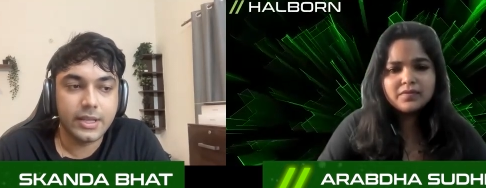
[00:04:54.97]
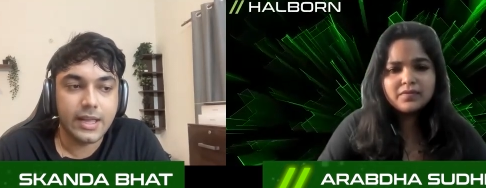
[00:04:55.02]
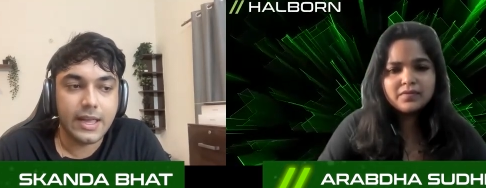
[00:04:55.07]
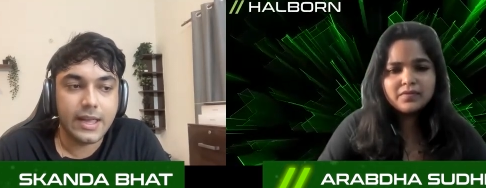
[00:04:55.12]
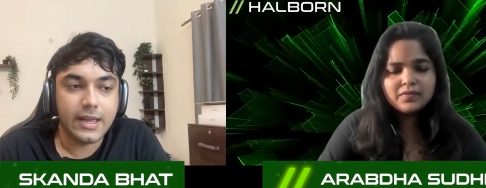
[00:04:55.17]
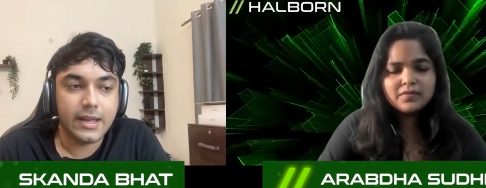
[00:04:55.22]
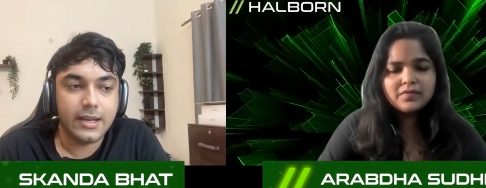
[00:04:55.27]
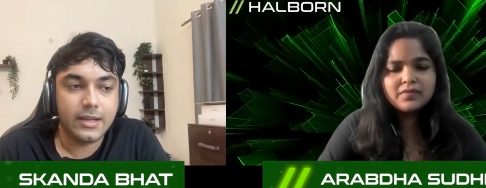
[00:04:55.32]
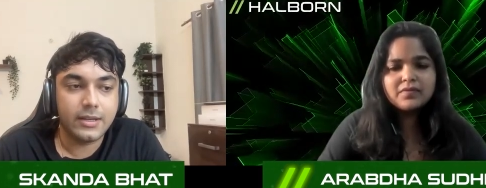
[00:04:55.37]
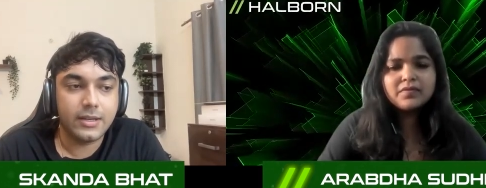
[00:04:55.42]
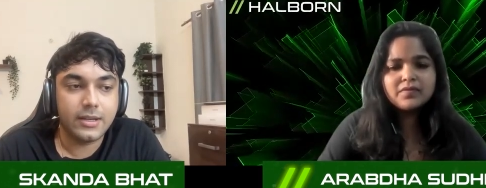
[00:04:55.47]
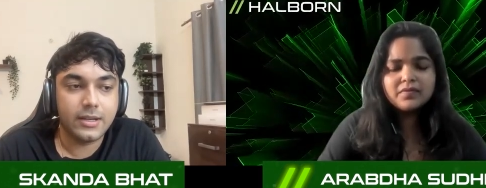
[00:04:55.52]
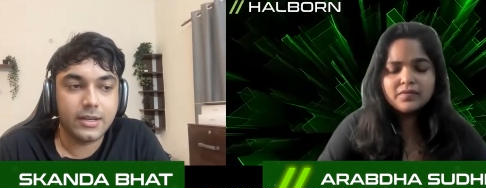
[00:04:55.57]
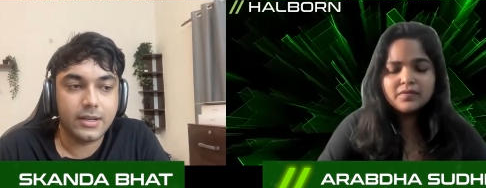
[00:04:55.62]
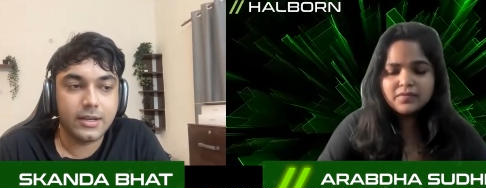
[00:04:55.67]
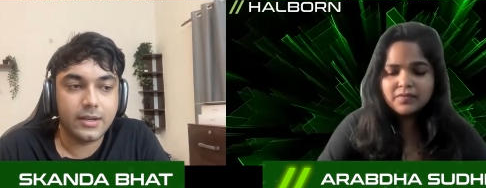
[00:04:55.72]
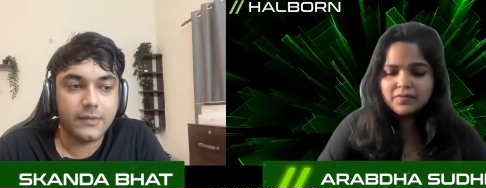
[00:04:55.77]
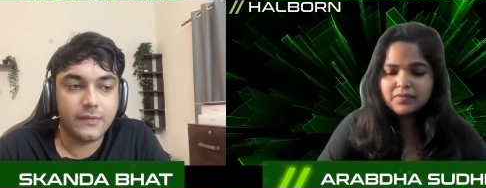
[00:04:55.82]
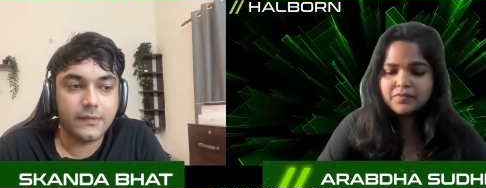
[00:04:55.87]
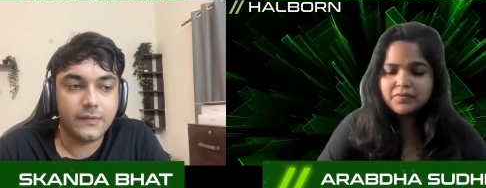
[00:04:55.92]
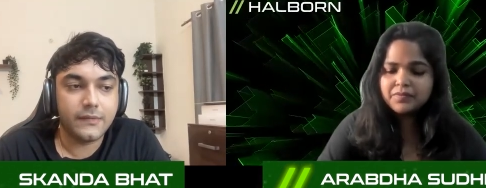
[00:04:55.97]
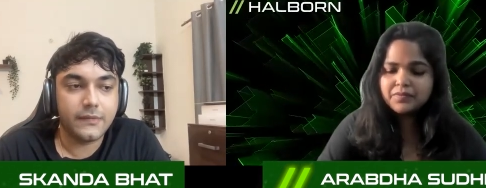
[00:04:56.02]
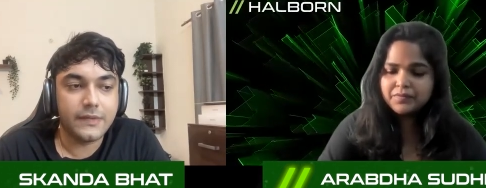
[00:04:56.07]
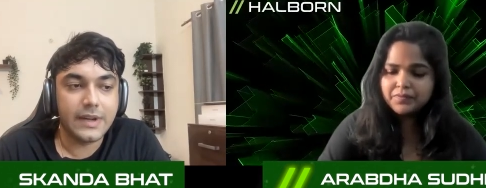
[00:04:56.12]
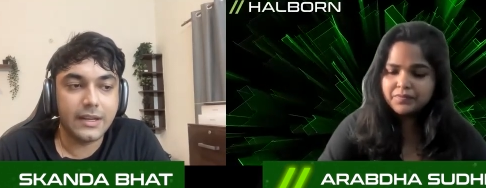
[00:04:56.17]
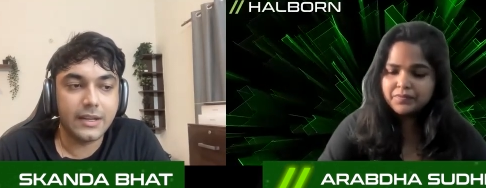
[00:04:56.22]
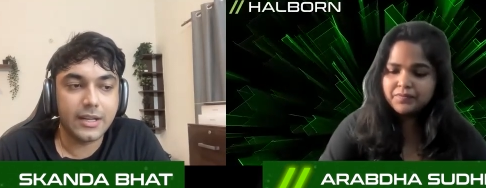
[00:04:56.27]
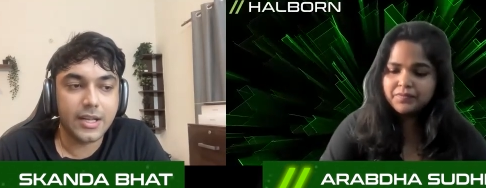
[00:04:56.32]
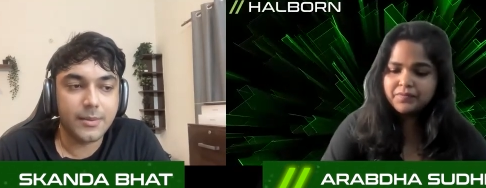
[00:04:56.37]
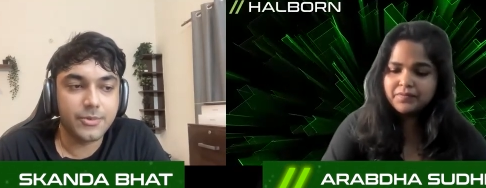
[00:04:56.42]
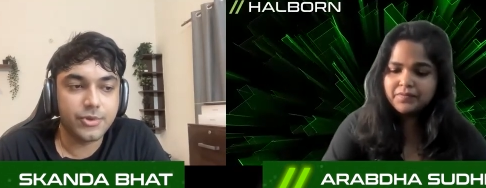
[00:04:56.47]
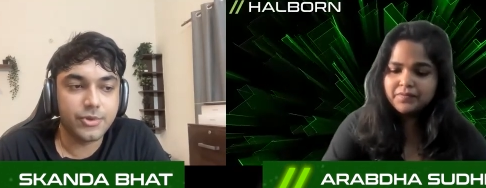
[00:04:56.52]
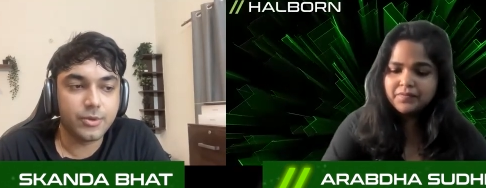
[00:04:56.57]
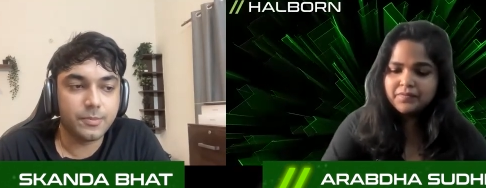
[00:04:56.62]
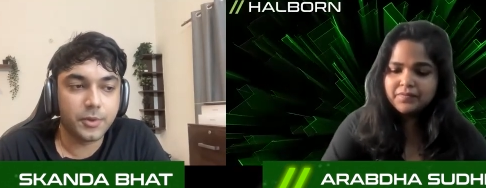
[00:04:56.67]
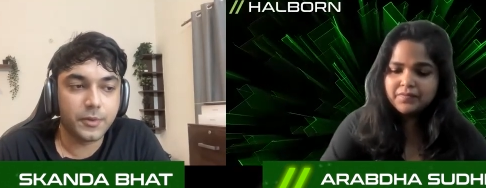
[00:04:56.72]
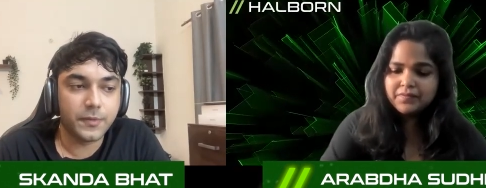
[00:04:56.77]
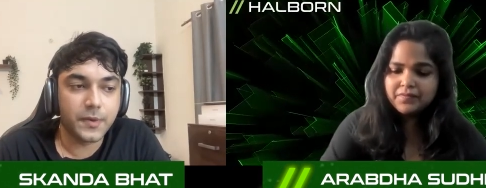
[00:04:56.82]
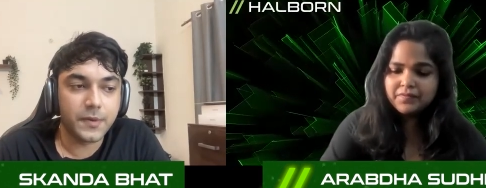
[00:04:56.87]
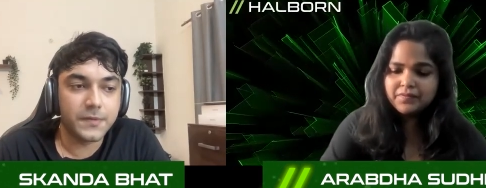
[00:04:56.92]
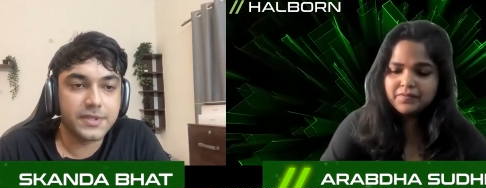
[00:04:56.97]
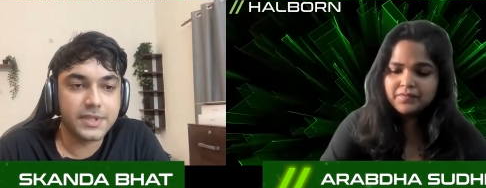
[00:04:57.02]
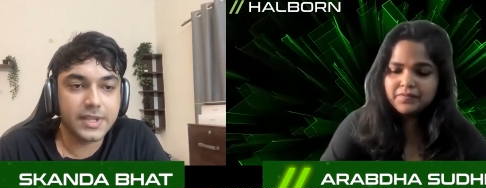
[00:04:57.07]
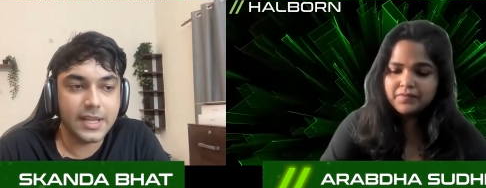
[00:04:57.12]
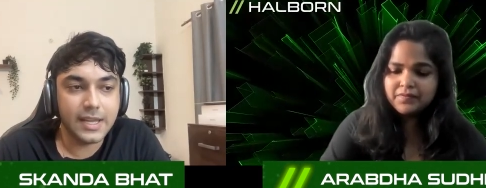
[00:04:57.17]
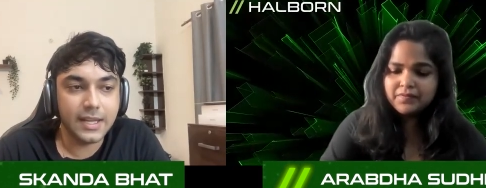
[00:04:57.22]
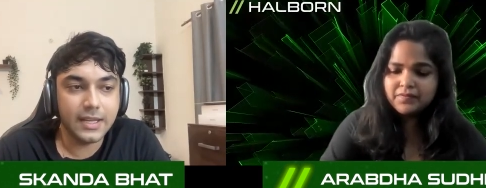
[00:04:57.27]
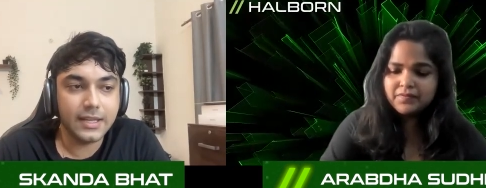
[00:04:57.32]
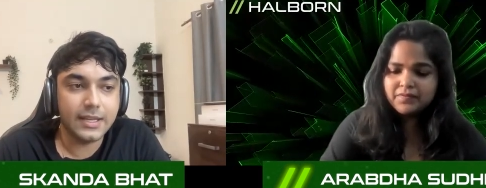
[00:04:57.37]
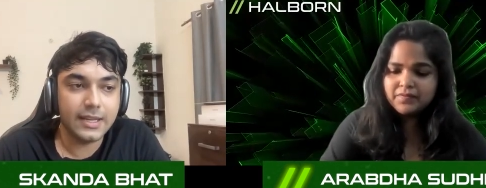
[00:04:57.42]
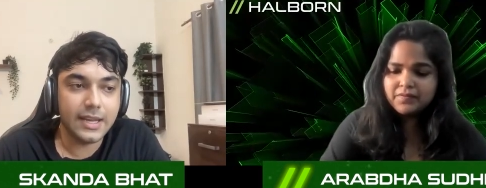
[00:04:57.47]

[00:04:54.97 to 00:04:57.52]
Speaker 1: And when it comes to proof of stake,